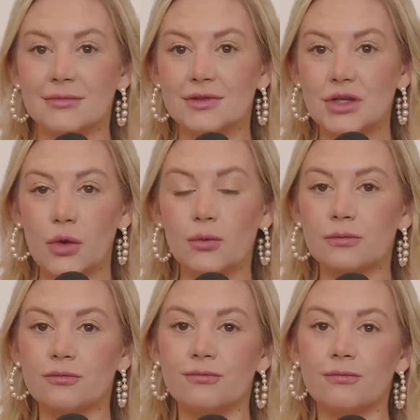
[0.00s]
don't
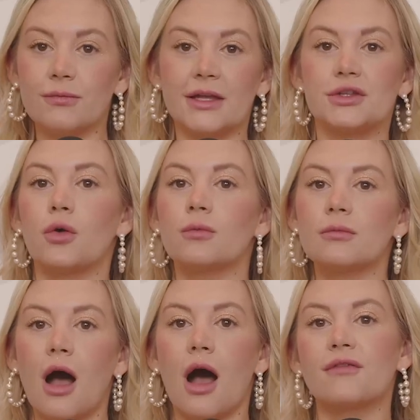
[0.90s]
don't
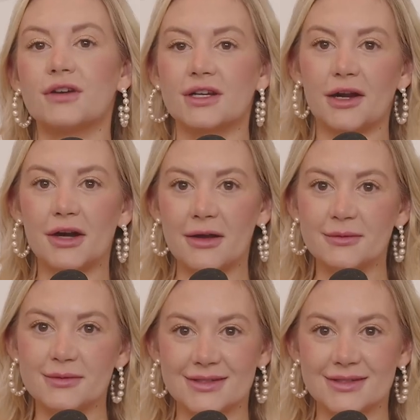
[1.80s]
offer to get around.